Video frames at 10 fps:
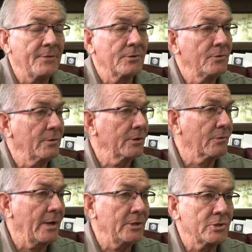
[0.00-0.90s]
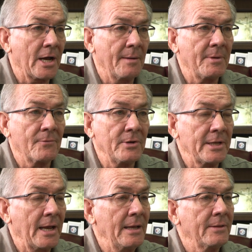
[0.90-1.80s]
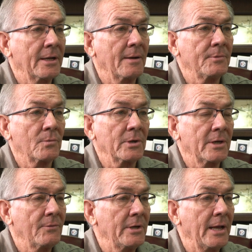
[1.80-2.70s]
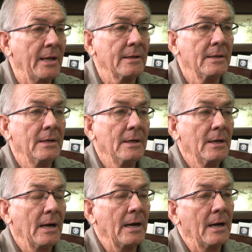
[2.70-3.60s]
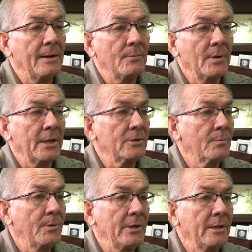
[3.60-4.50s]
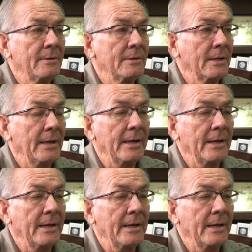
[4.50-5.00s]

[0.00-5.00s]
They're doing a great job every day. They come to work every day, uh, willing to put in uh,